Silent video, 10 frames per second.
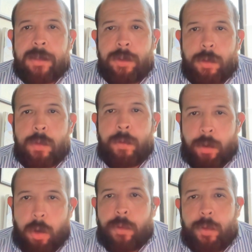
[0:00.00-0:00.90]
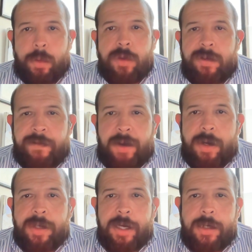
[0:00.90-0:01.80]
to go through those
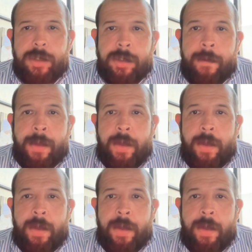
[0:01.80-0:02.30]
various stages.